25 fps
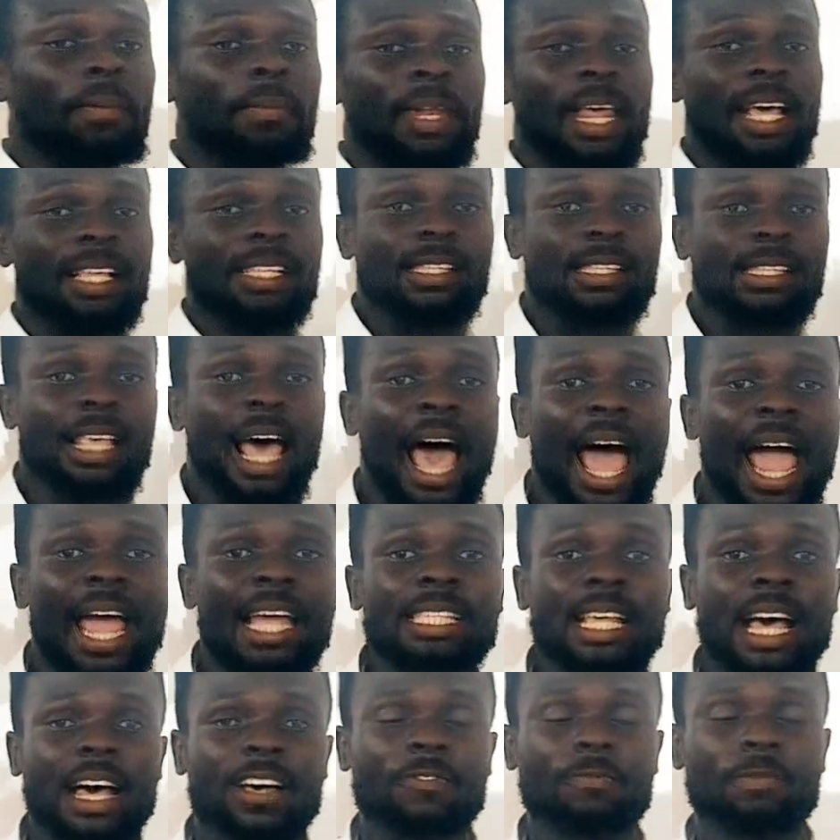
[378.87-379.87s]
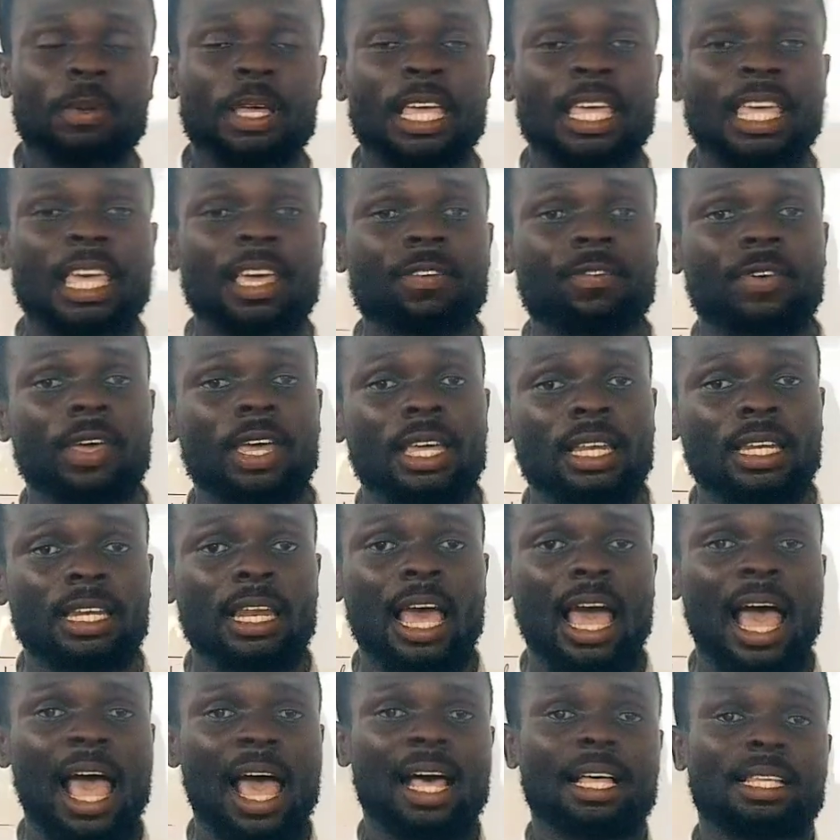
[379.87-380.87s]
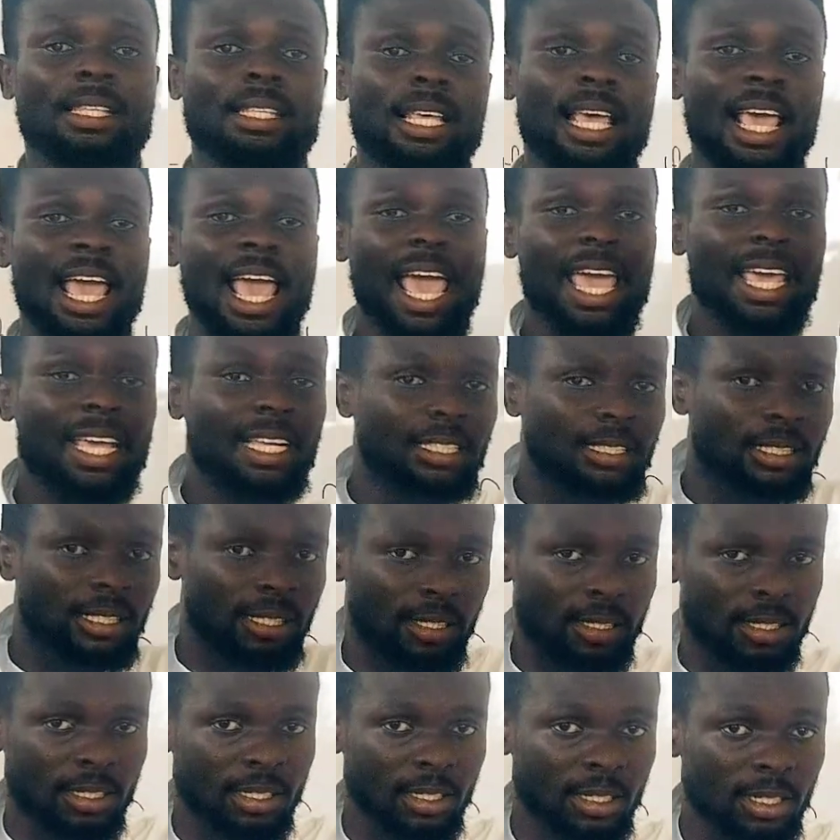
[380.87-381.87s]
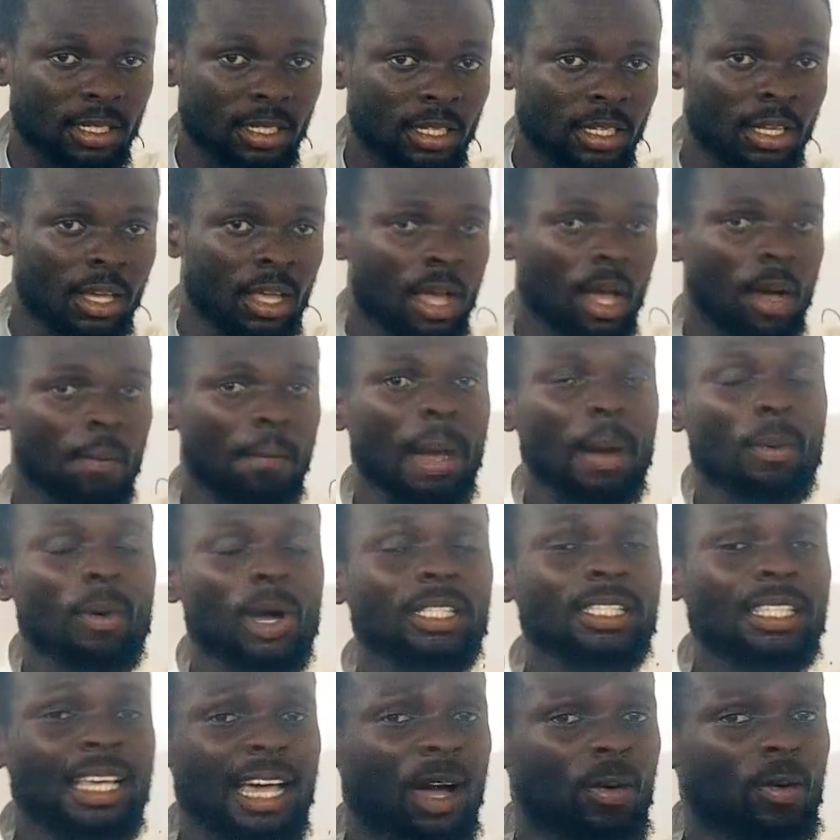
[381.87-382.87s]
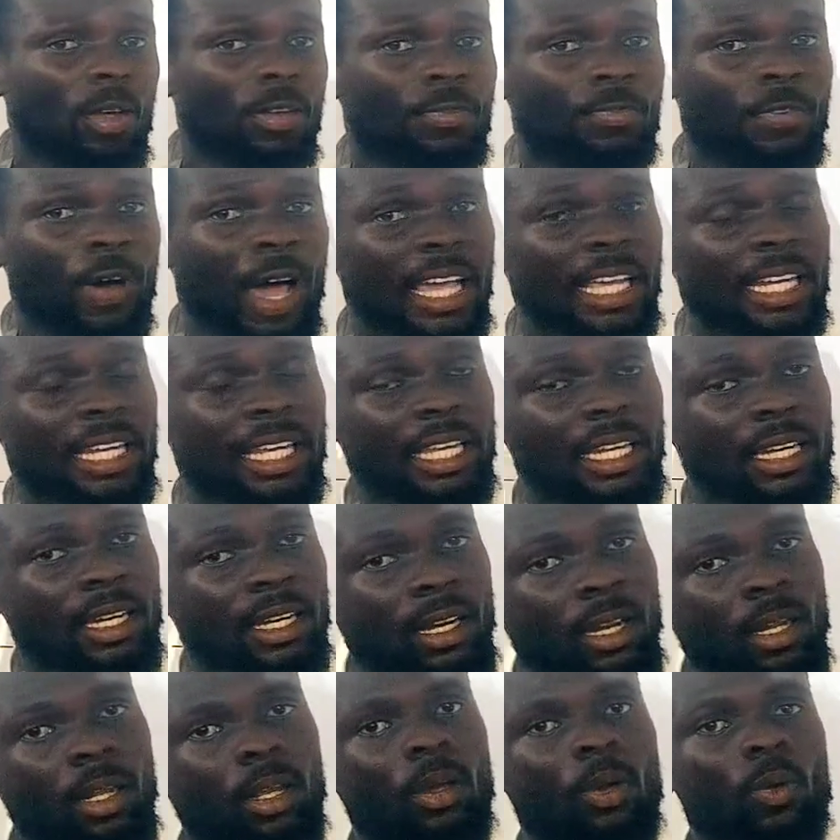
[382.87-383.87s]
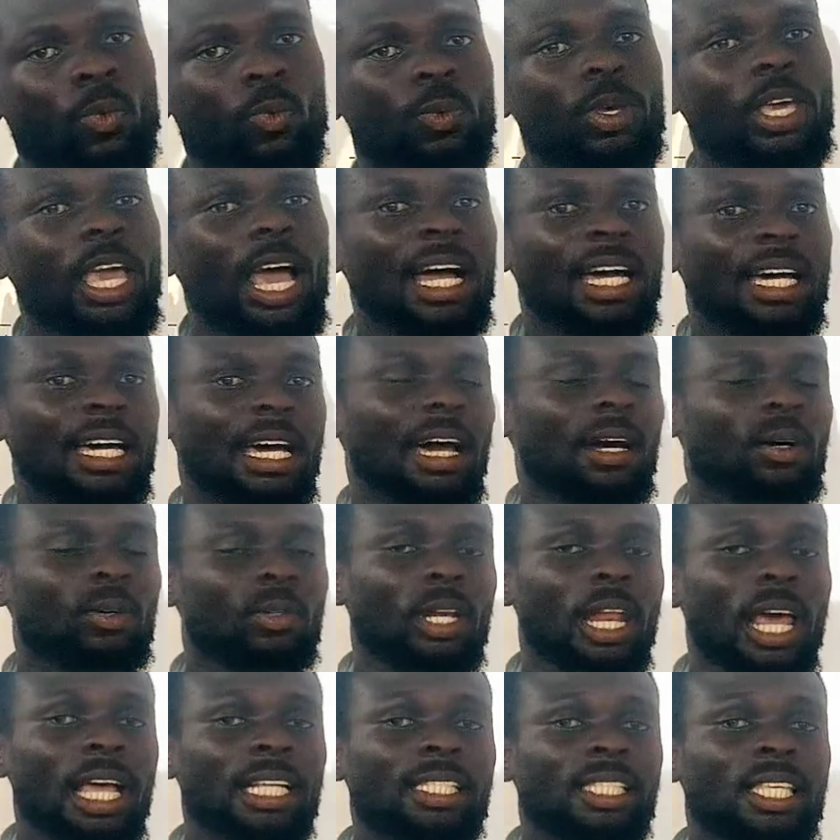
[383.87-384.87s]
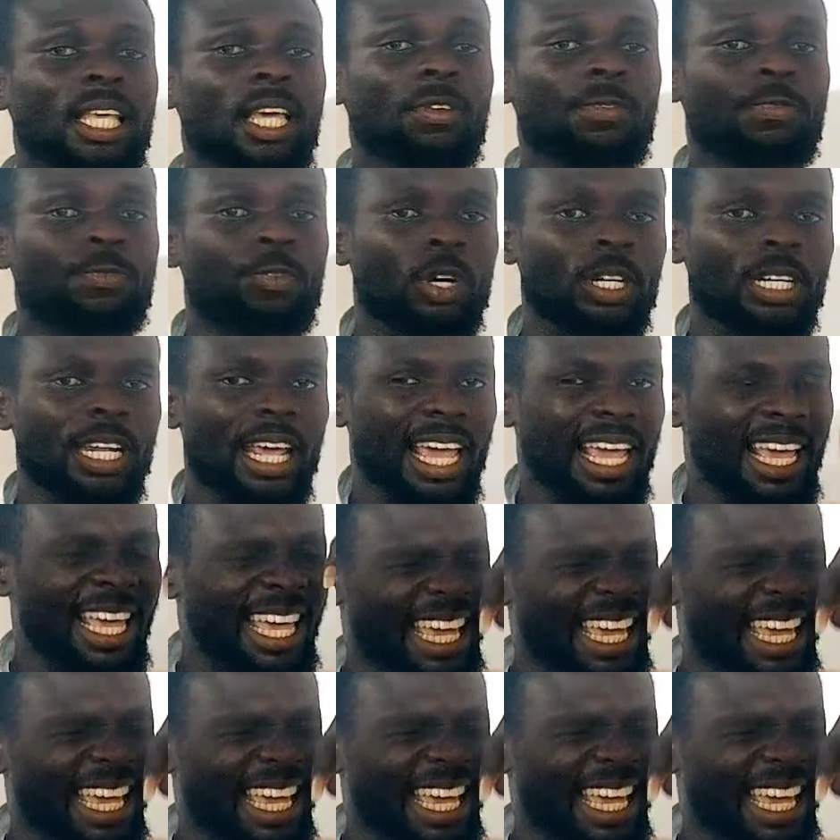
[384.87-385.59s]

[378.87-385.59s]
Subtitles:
the sides have been given as 8. But what are we finding? We are calculating for the